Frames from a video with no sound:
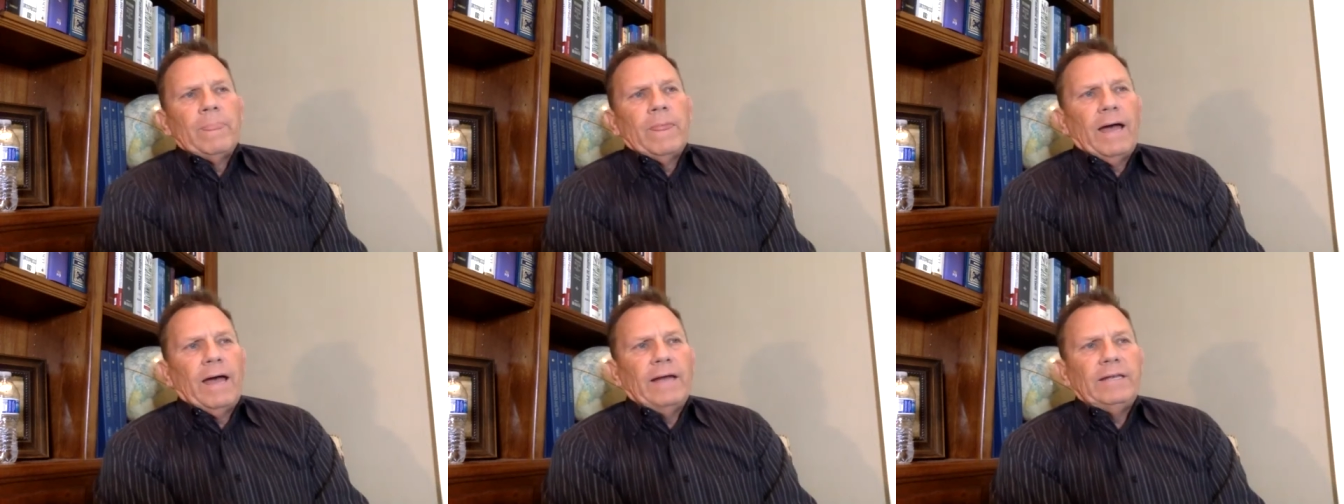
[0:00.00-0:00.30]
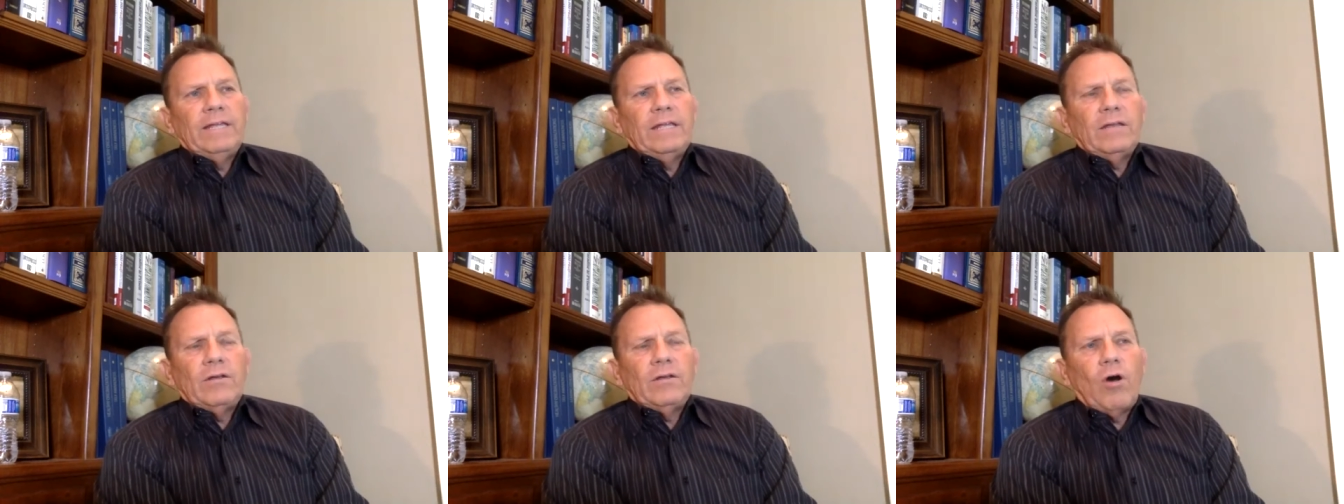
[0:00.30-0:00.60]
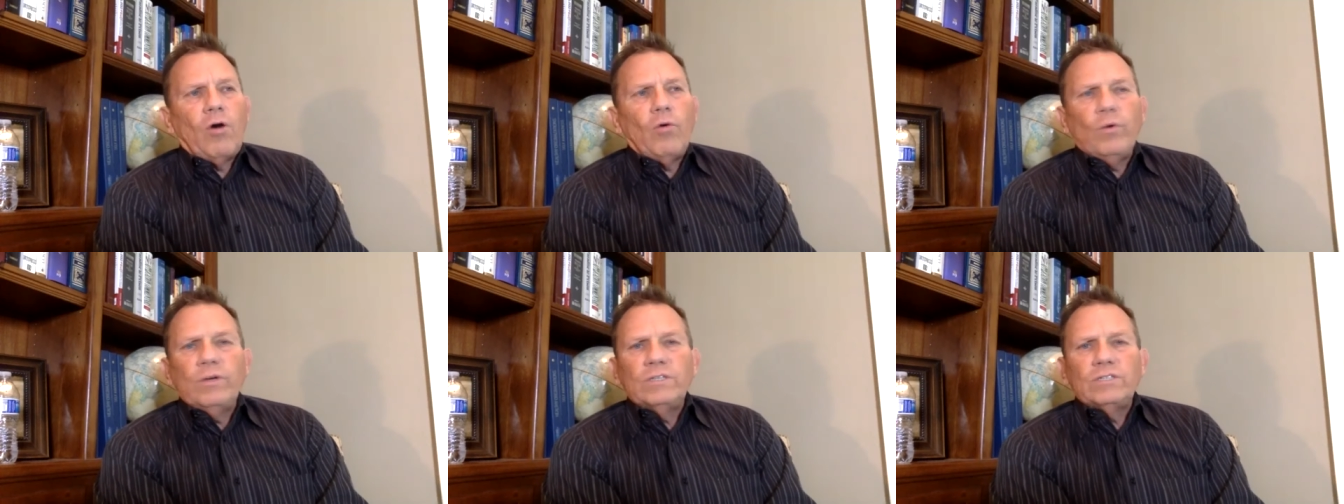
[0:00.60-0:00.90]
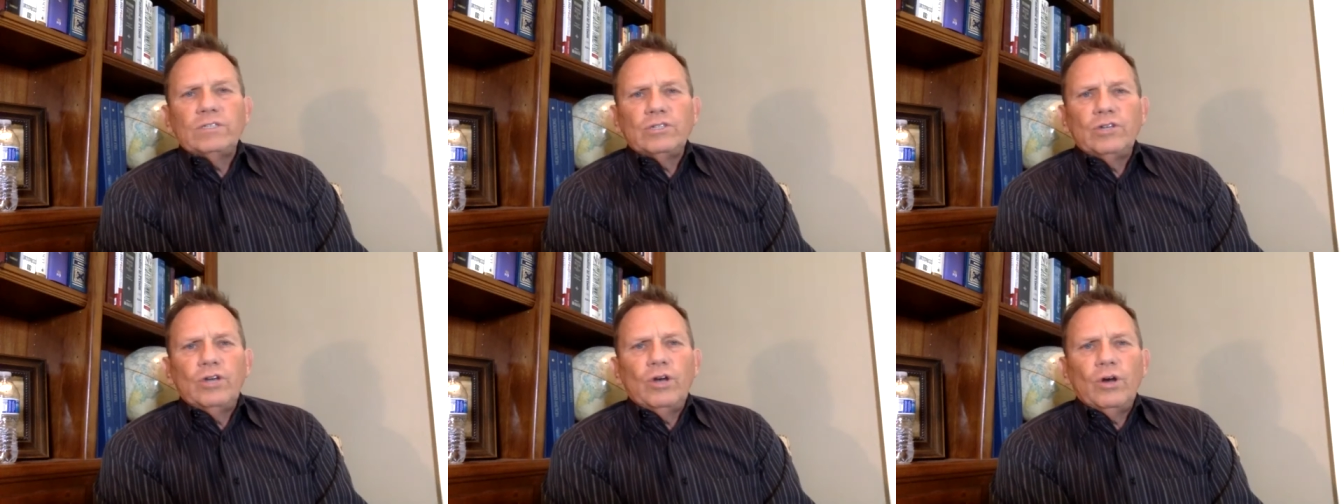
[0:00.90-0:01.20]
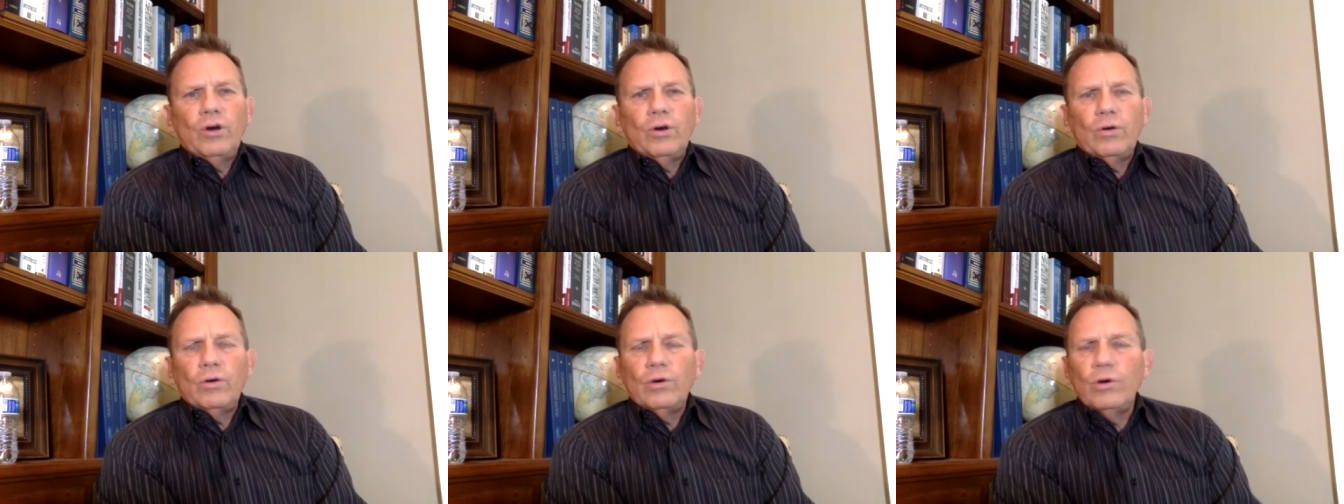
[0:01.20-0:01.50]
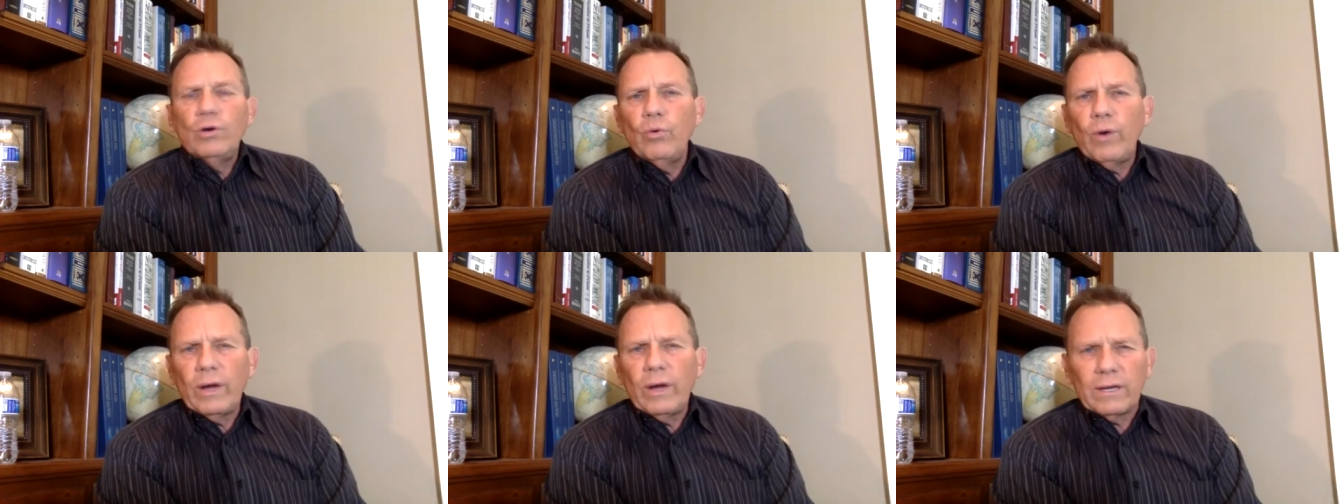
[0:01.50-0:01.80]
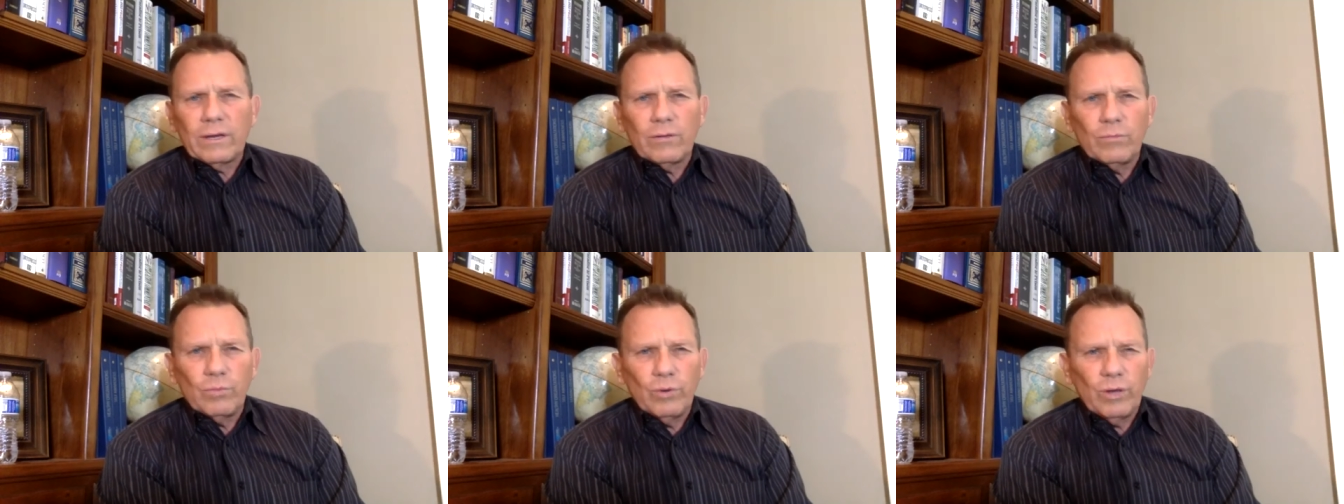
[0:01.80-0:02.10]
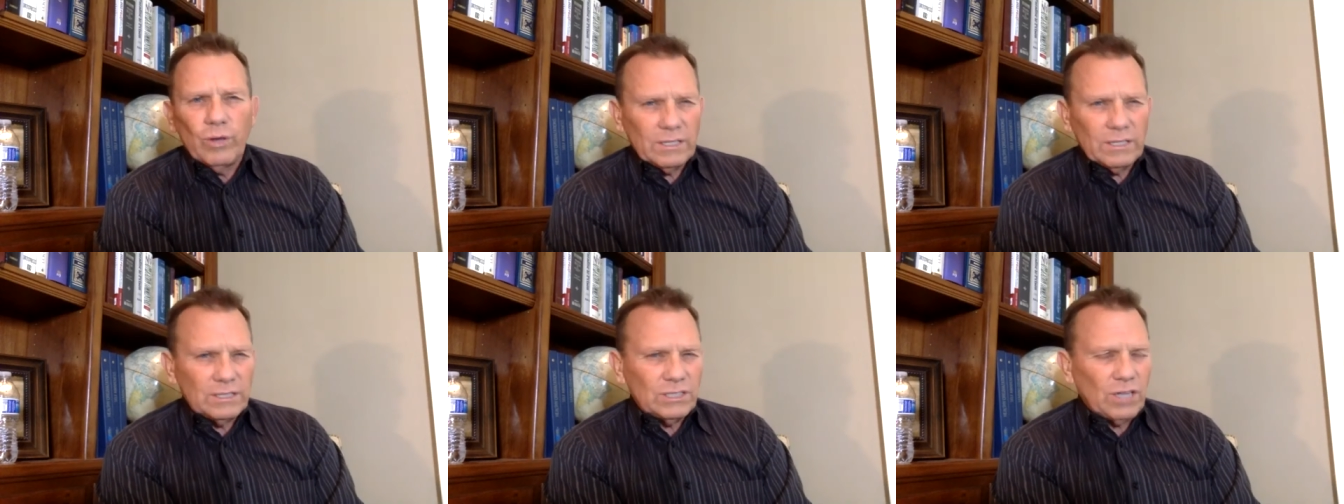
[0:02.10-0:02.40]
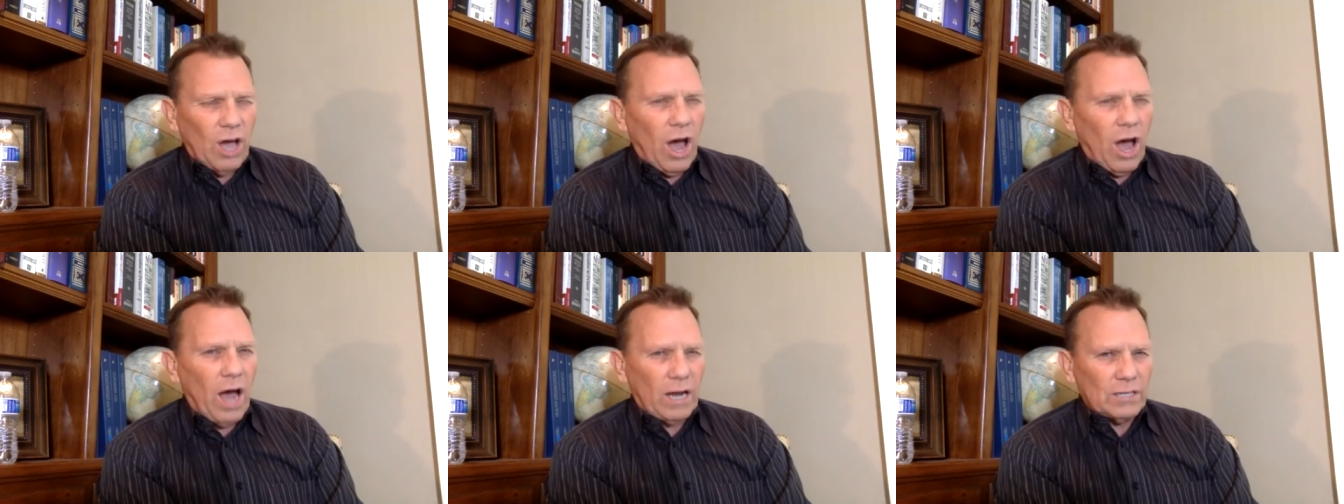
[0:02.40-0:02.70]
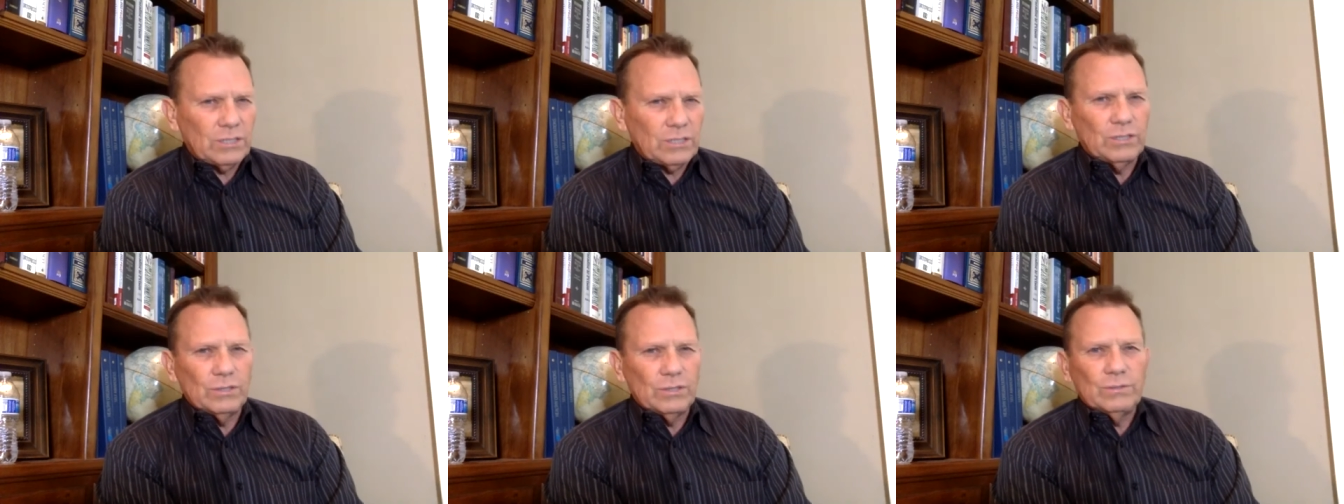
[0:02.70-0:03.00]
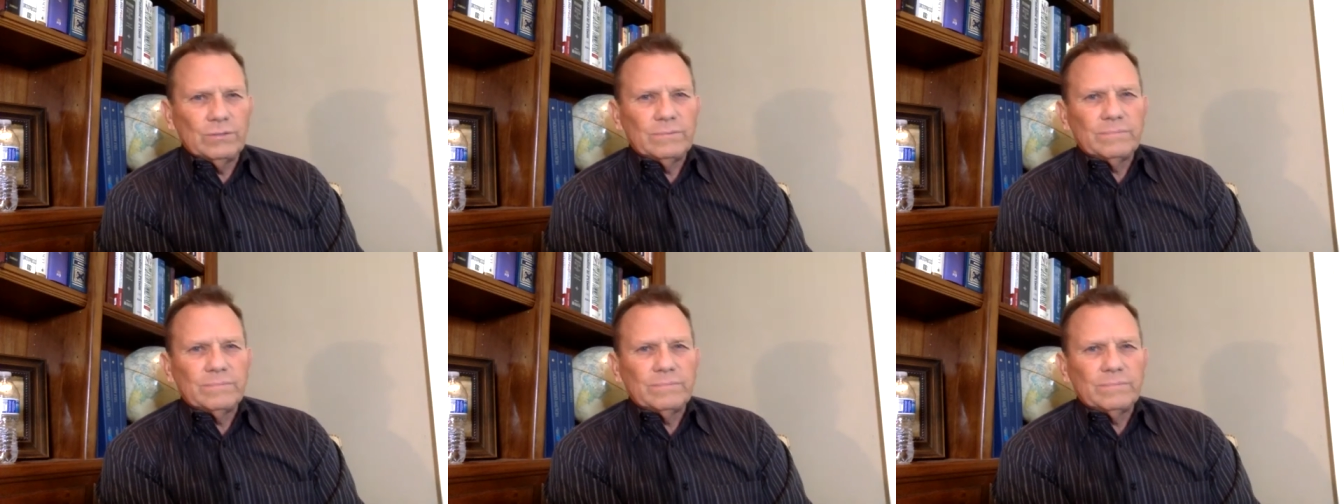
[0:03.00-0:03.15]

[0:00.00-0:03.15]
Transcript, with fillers: i didn't always know who i could really talk to